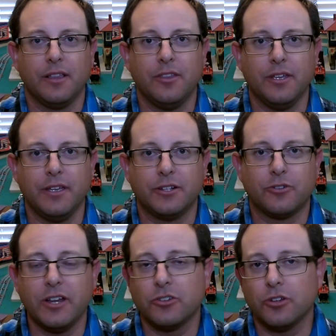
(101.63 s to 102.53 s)
The
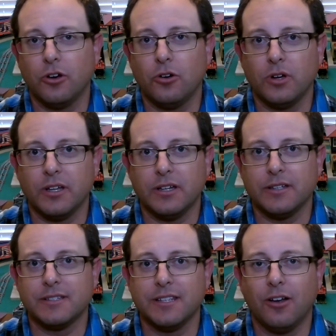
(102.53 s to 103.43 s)
train show
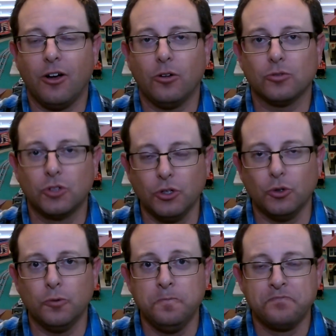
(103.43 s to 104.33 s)
is in Hall
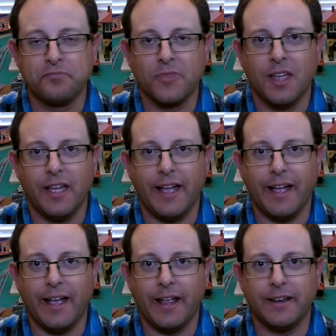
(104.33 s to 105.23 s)
2,
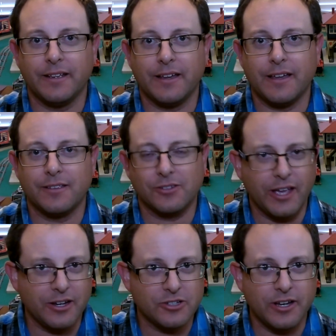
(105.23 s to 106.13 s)
and the
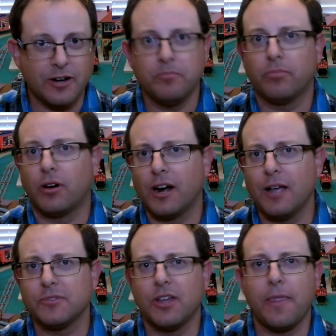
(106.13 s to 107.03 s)
signage there,
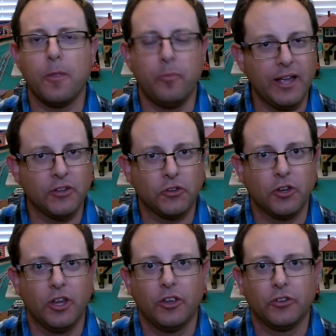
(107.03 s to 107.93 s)
perhaps not the
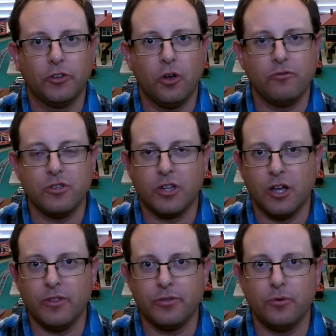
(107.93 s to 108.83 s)
best. So if you
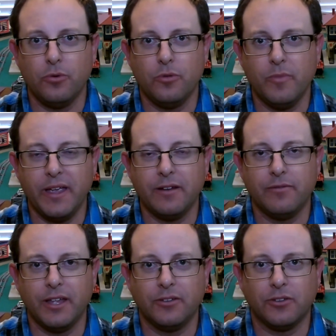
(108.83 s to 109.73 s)
come in through the main
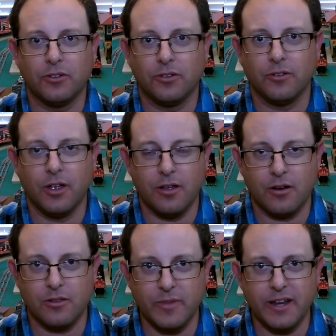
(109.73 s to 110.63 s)
events,
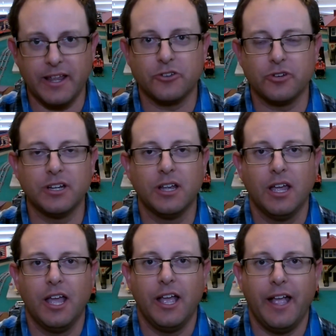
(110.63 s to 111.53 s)
or the main entry,
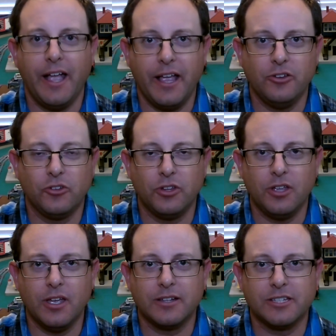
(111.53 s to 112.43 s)
and you
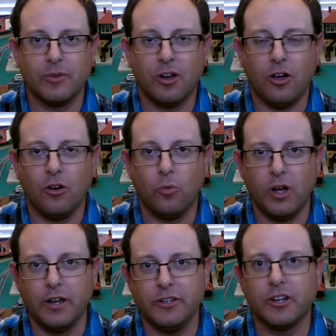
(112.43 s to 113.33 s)
see Exhibit Hall
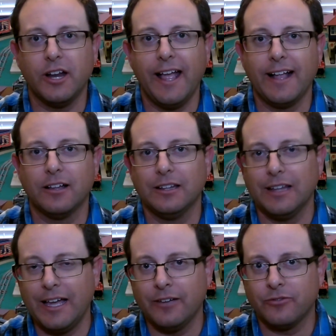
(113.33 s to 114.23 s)
1, you're going to hang a
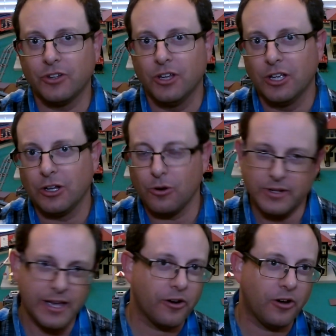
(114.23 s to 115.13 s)
left, go
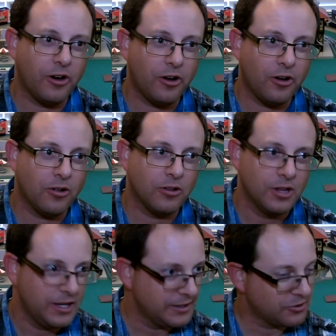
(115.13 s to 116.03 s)
down a
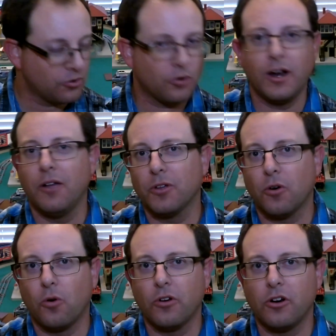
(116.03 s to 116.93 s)
hall, go around the
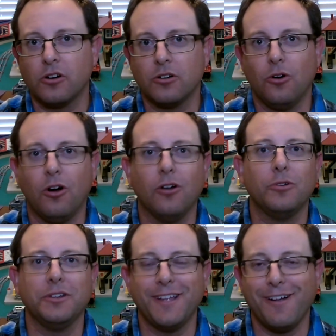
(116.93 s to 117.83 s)
corner, go all
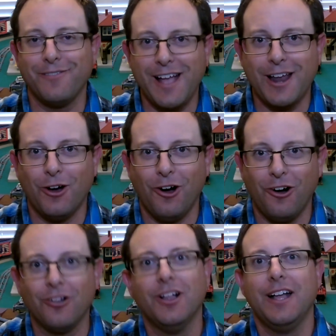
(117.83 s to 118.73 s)
the way down that
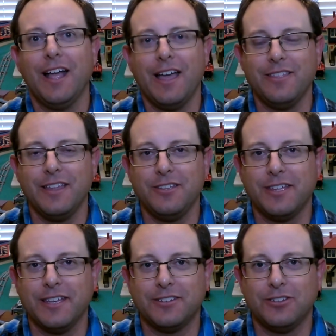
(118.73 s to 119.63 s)
hall, and then you
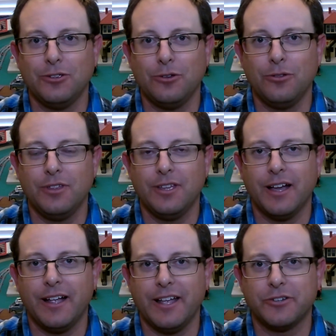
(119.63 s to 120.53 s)
get to the
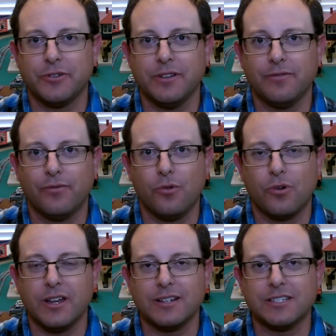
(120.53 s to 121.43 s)
entry
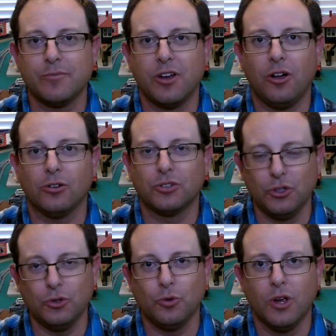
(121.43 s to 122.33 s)
for Exhibit Hall
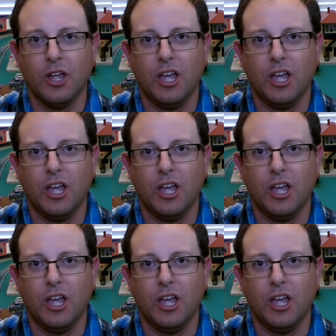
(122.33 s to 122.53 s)
2,